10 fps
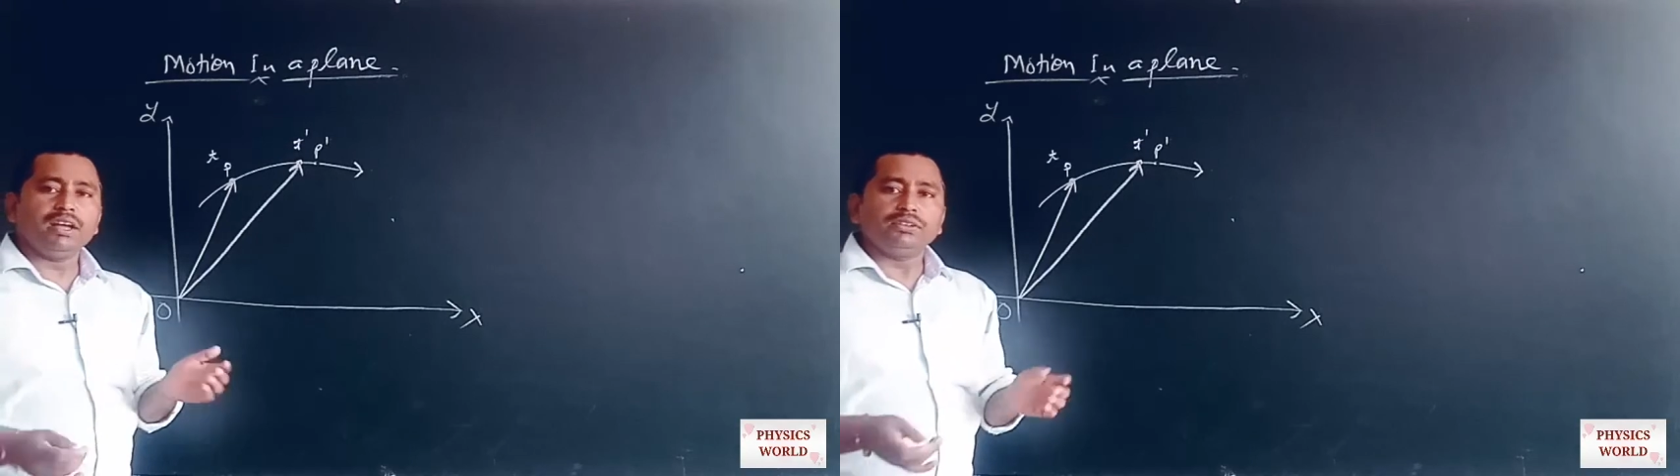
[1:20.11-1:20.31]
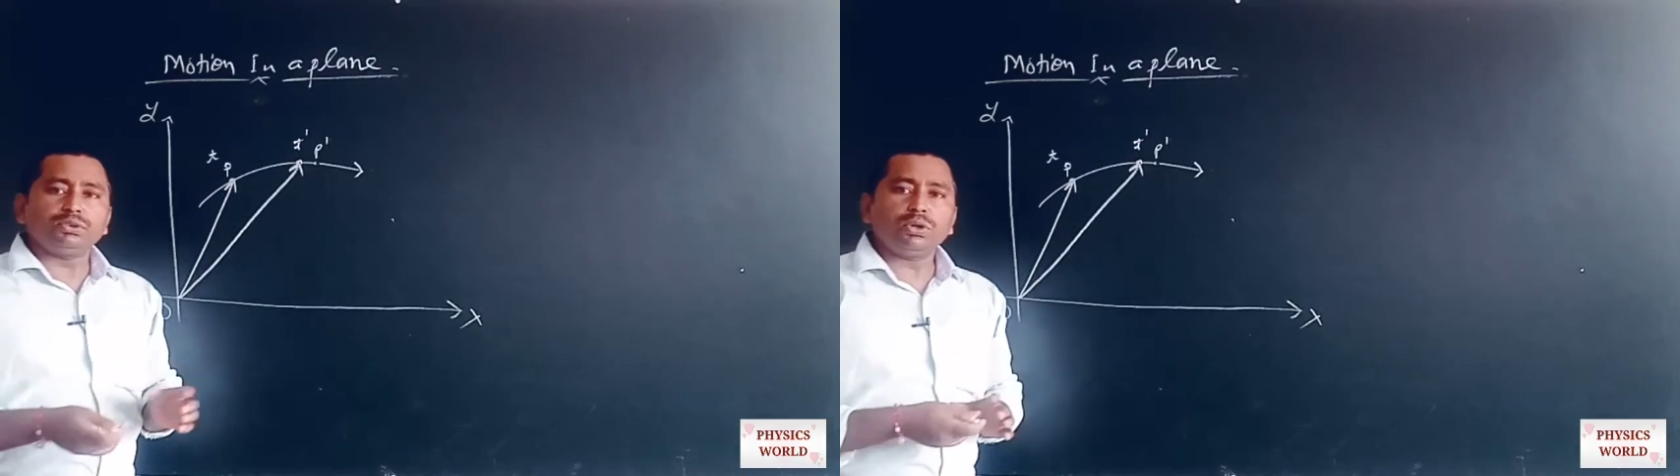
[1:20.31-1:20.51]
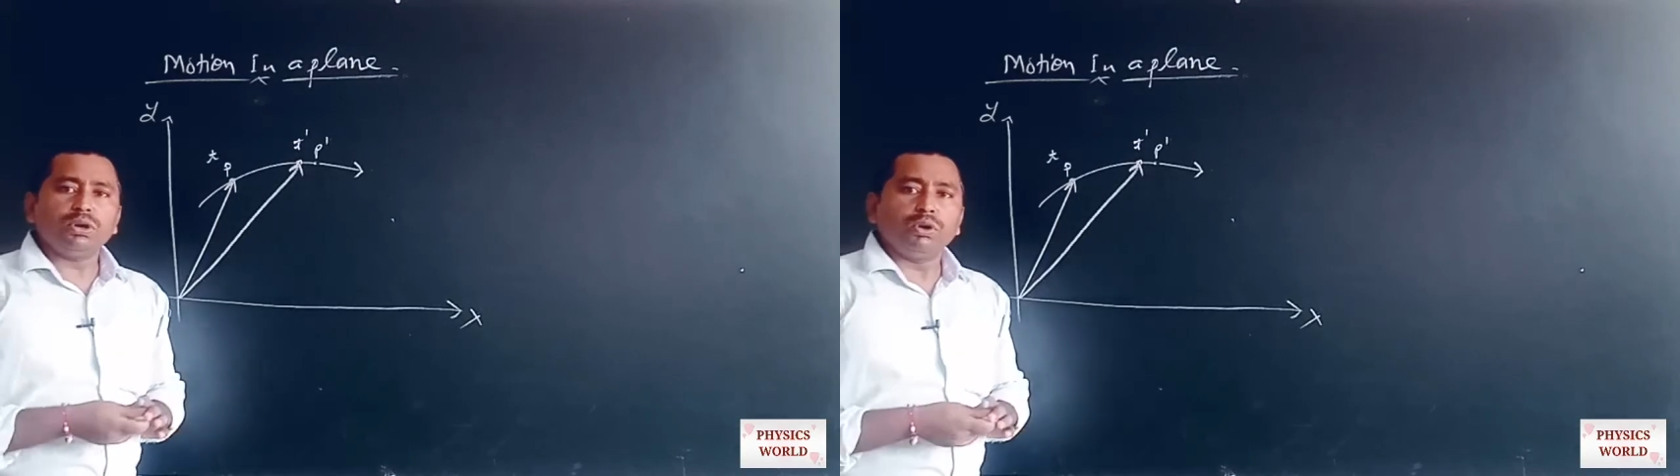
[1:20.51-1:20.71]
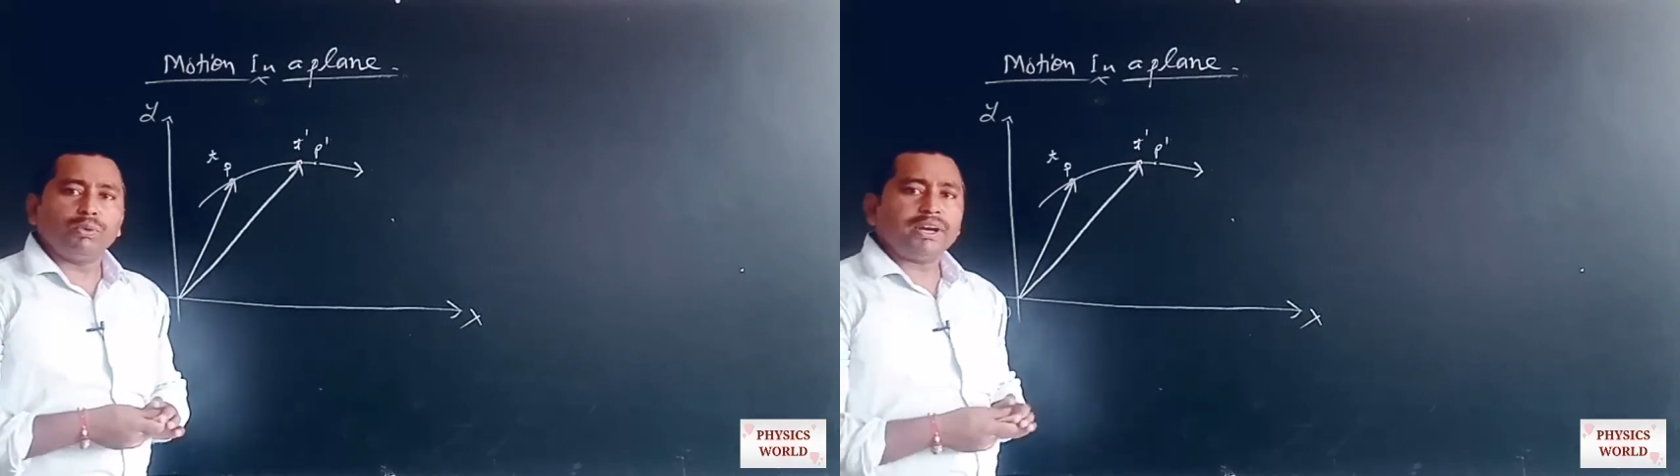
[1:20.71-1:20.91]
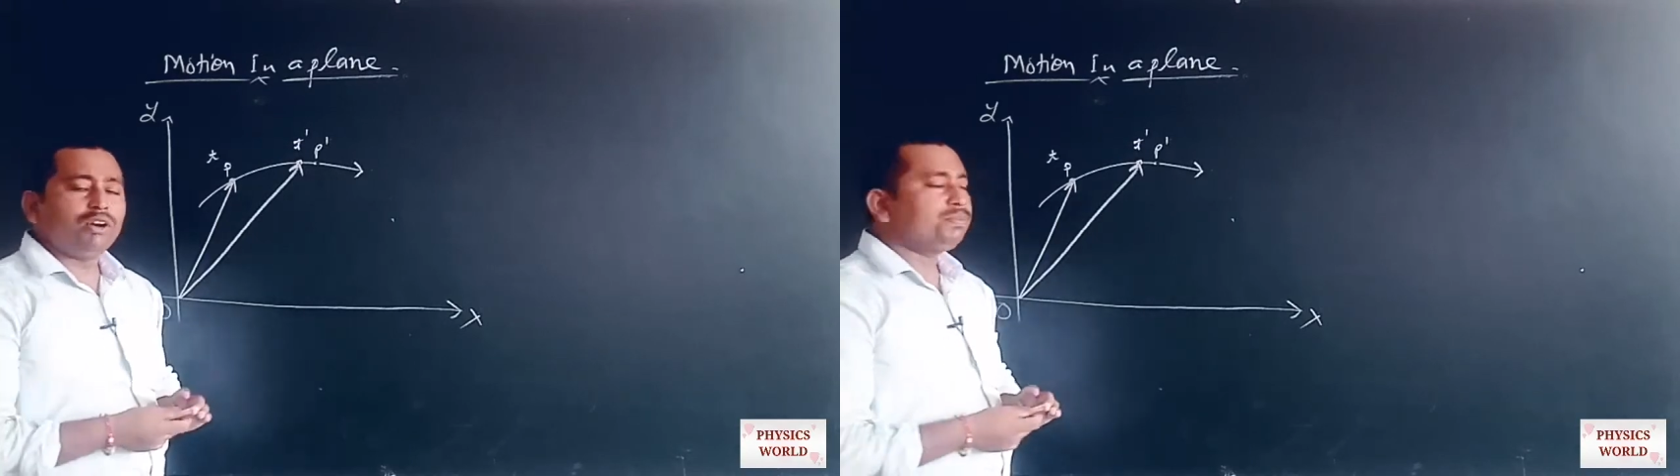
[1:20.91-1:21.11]
So
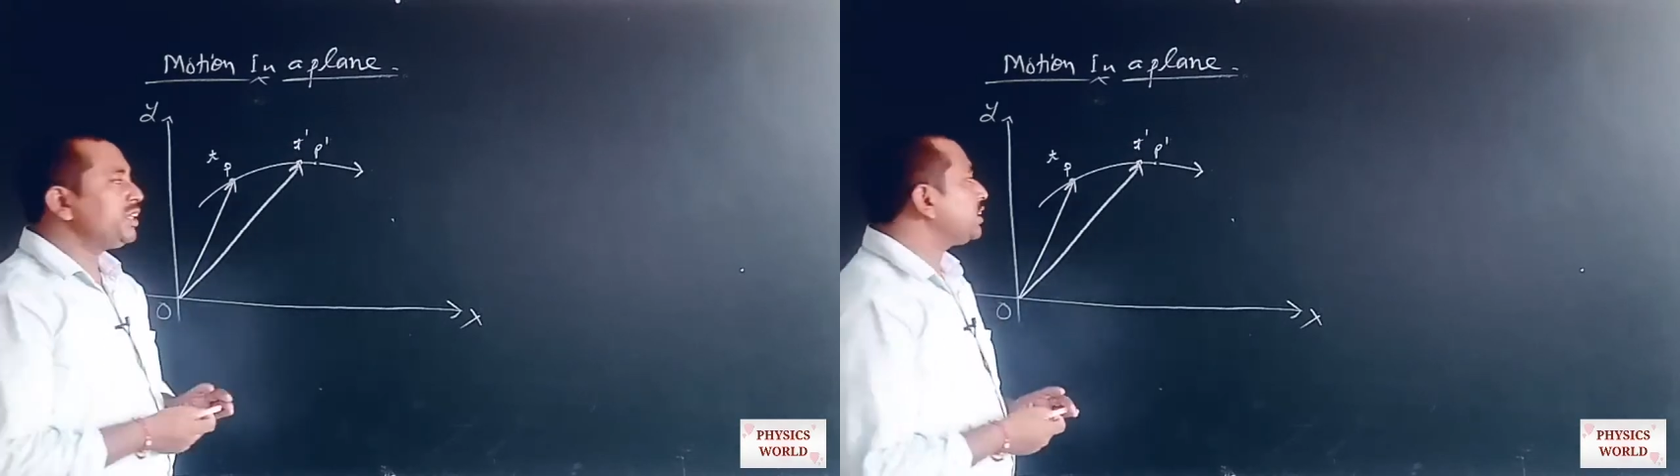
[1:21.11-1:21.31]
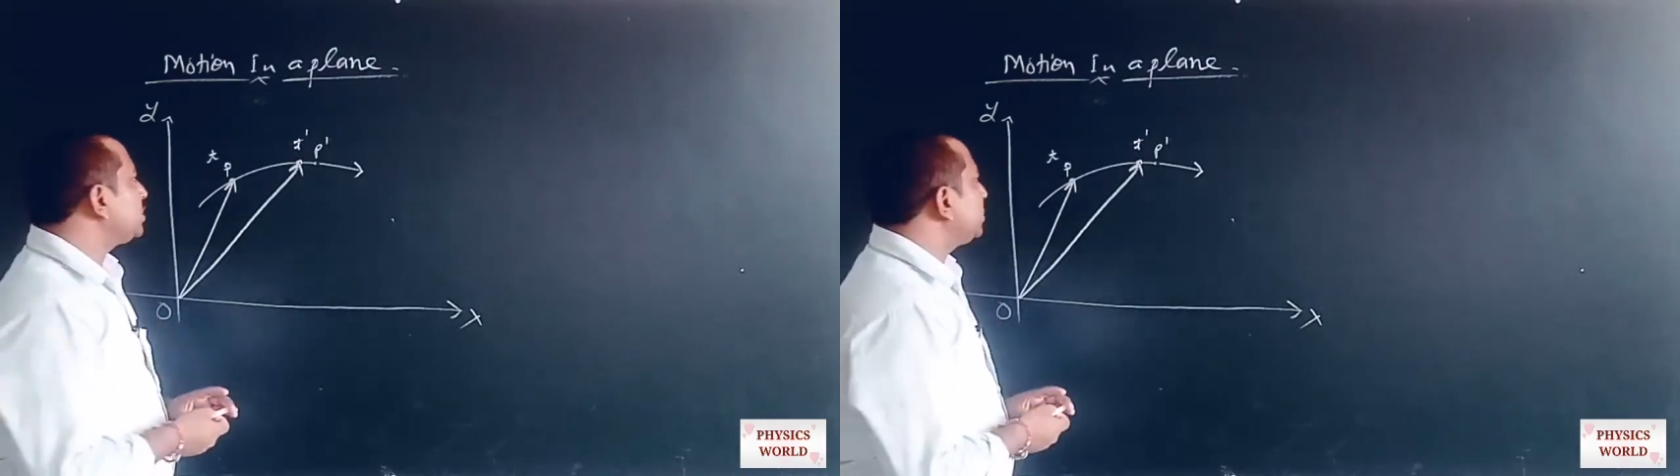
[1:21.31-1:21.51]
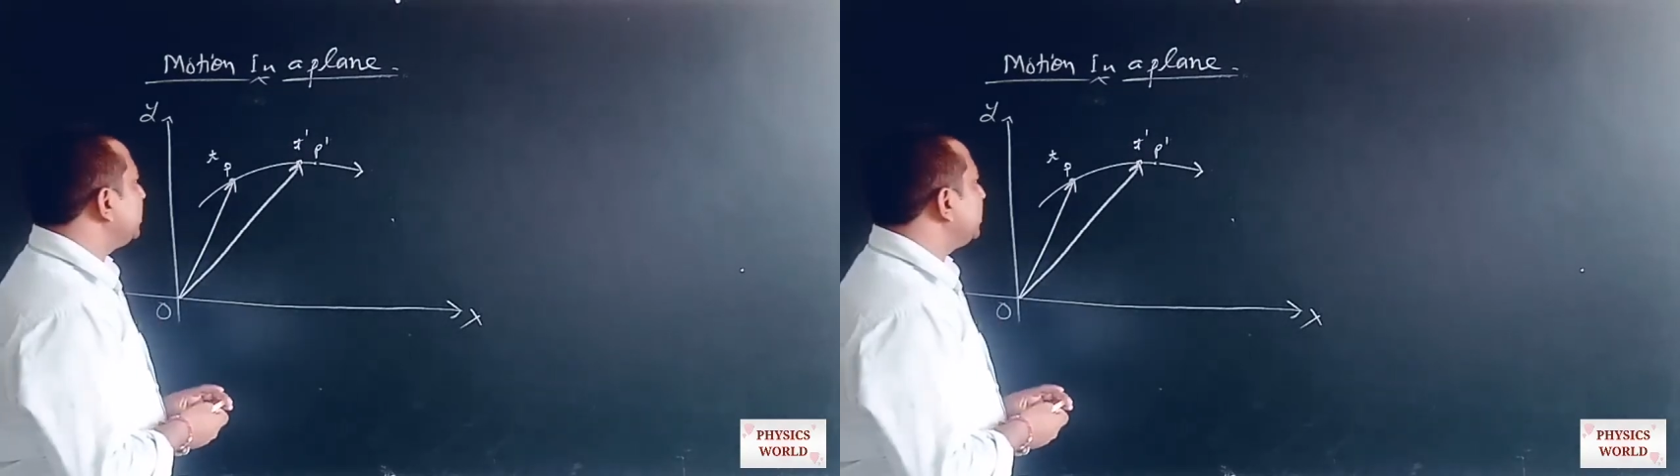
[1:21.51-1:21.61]
when object